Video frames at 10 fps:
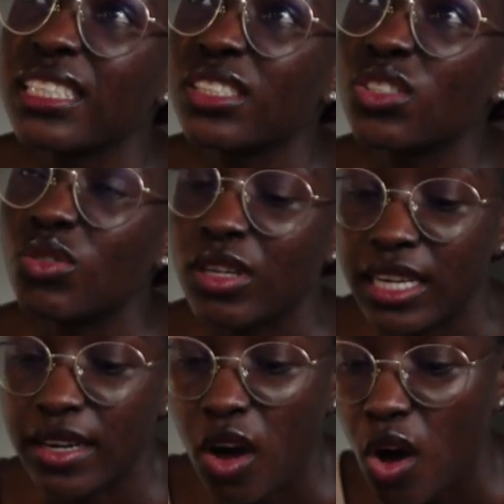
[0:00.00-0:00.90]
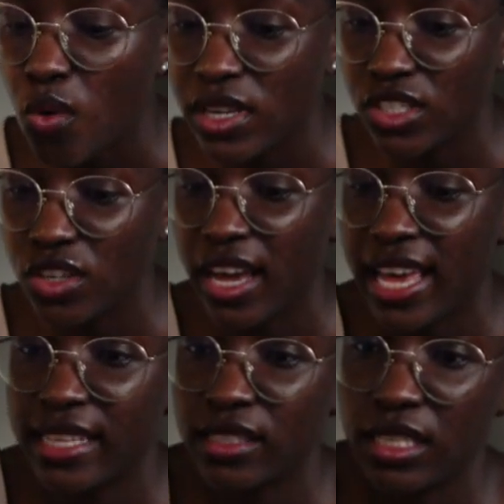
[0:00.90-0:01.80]
that you clean always your
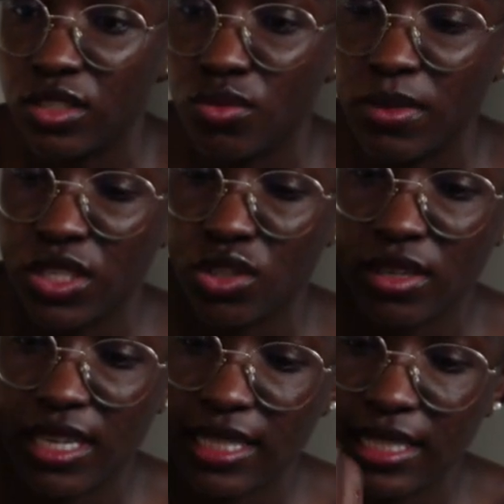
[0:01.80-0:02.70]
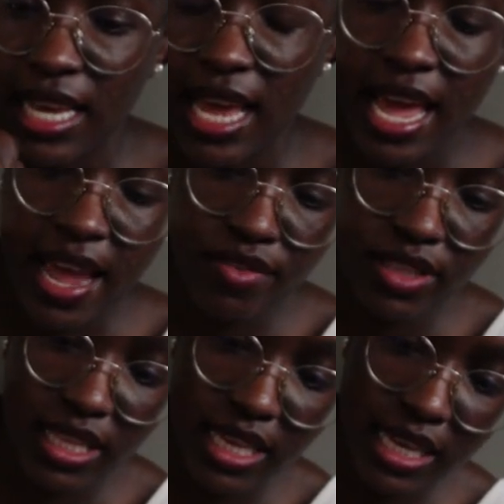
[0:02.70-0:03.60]
hands, that you make sure that
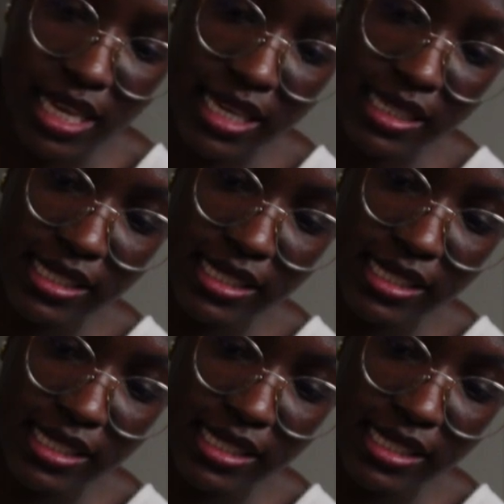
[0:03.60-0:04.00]
everything is